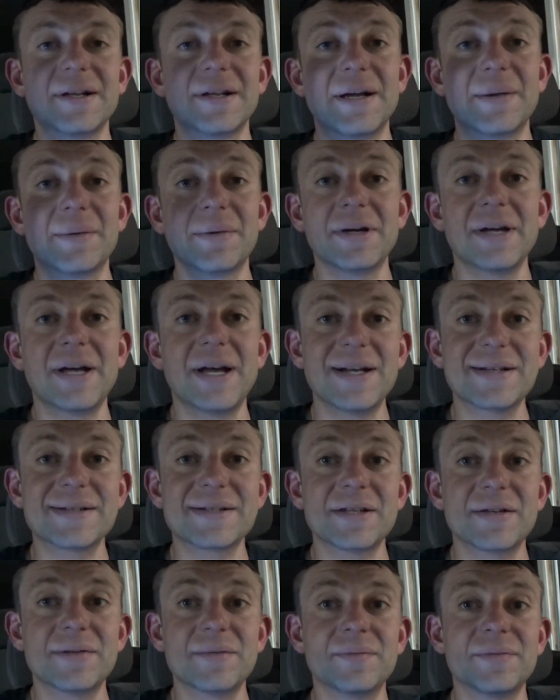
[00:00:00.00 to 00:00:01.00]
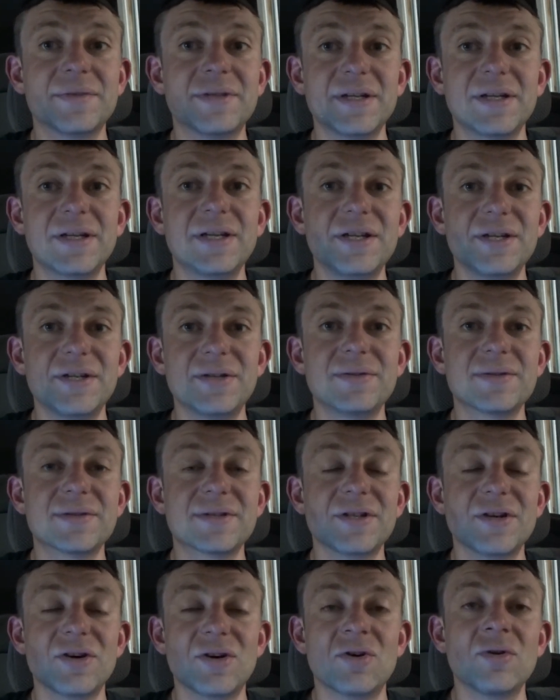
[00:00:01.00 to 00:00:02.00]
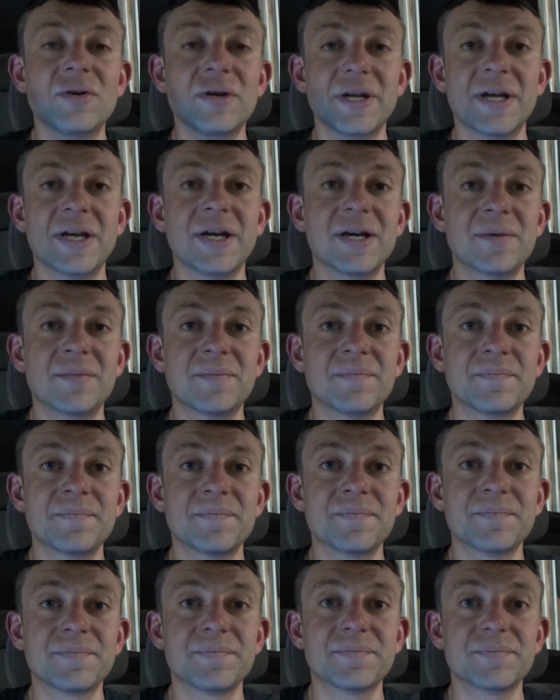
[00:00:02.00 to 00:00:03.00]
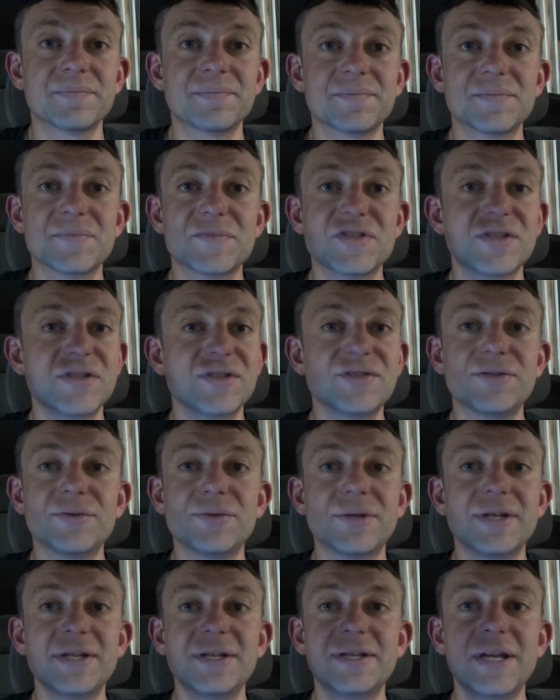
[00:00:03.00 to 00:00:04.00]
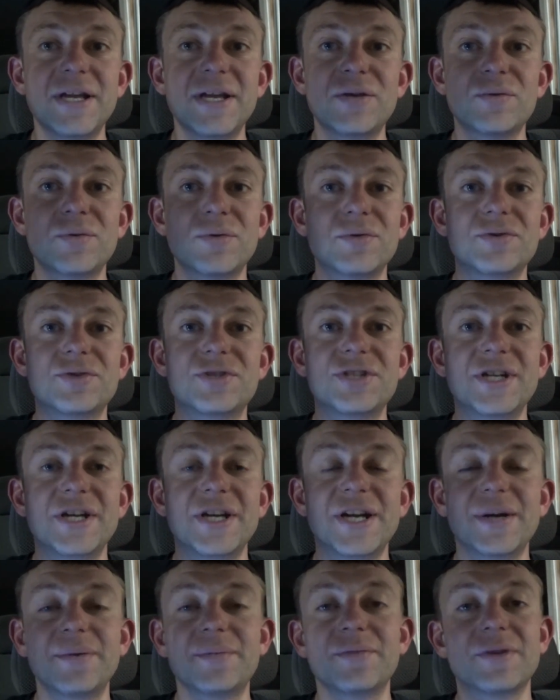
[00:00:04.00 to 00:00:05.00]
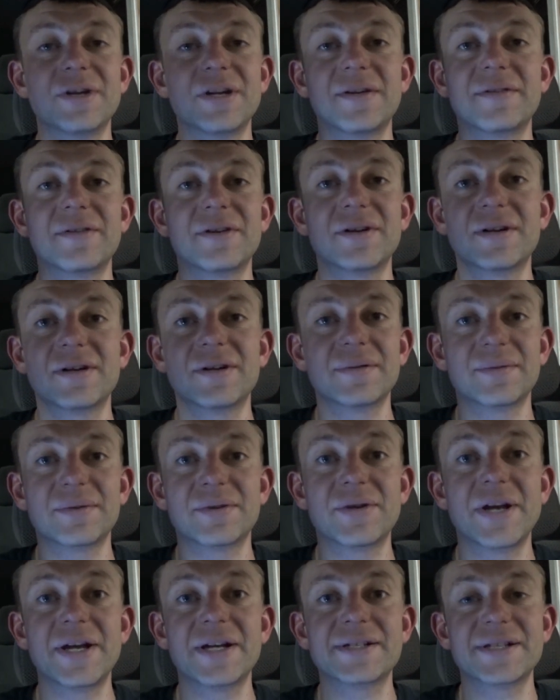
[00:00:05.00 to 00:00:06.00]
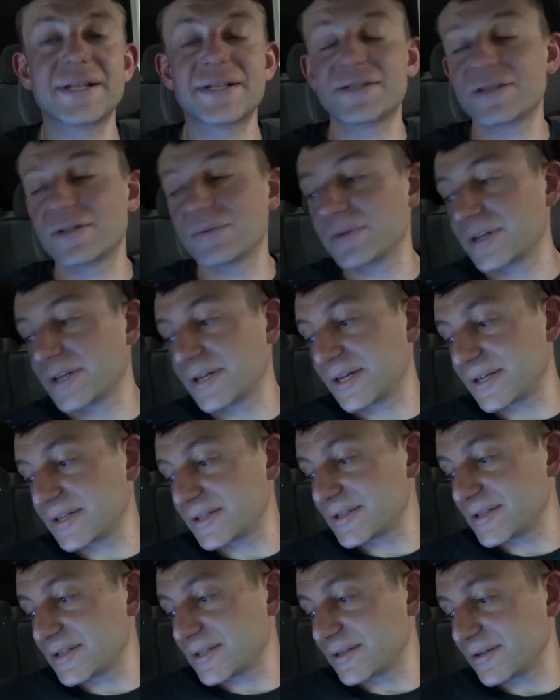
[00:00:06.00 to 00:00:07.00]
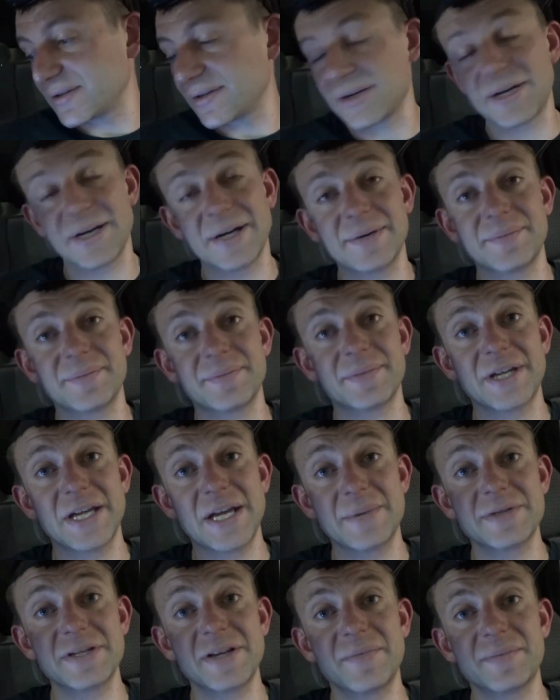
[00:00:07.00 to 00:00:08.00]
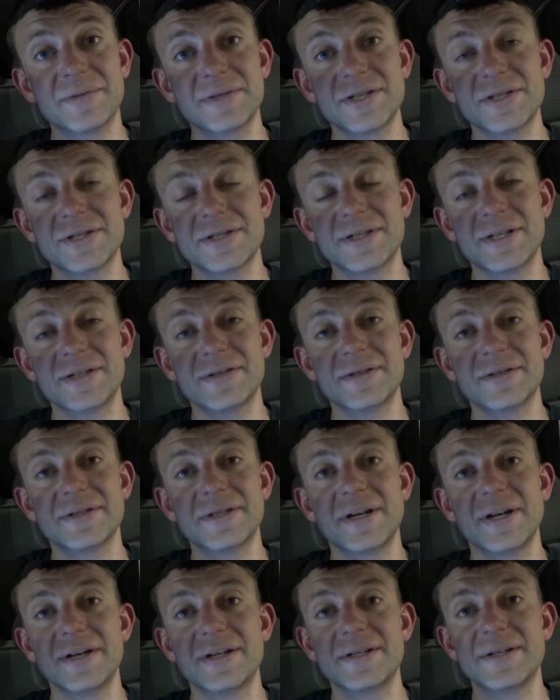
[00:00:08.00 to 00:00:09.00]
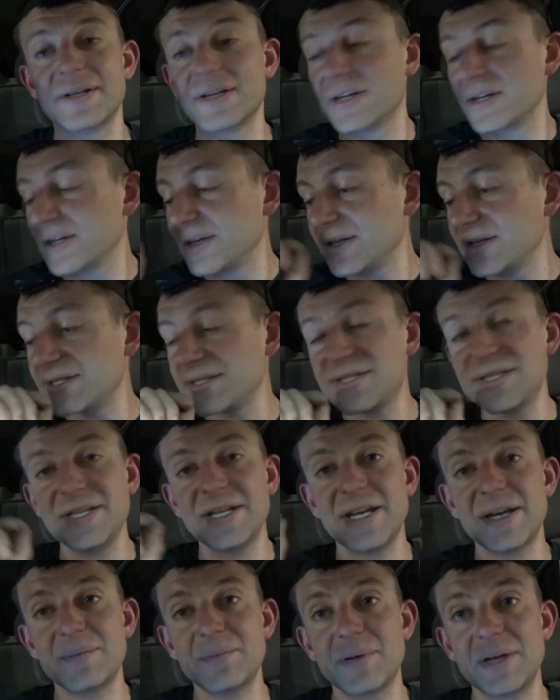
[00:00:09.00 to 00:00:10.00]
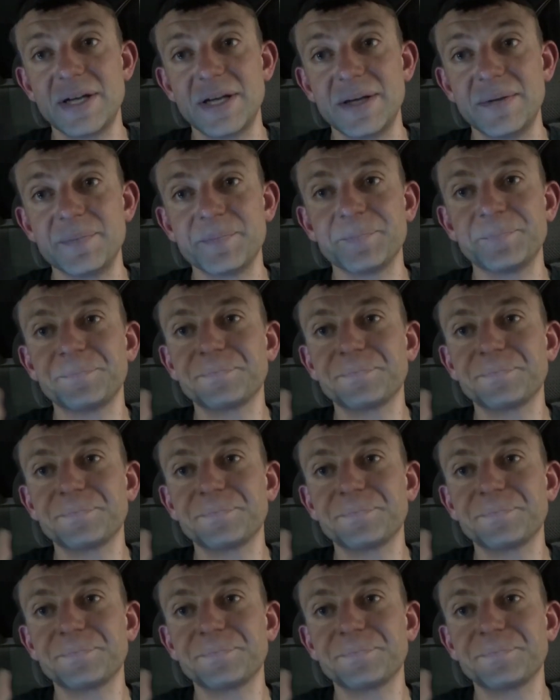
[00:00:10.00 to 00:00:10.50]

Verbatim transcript: I'm going to ask him, did he use an OEM Suzuki Daewoo GM whatever crank sensor because, or uh, camshaft position sensor, sorry. CMP.